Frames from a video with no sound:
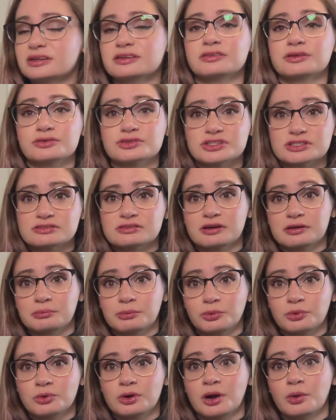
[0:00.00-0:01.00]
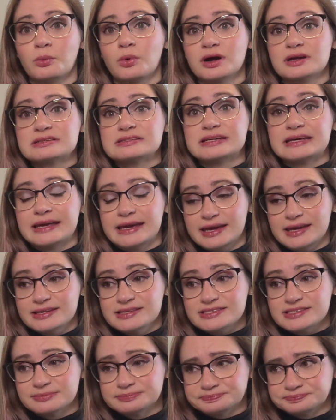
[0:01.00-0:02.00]
and there's a ton more I want to
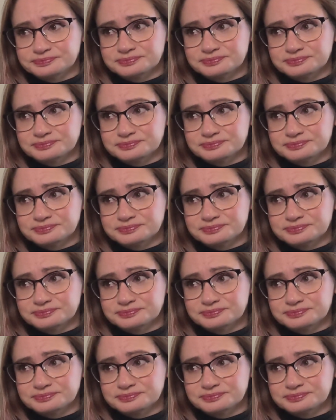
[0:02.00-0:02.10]
get.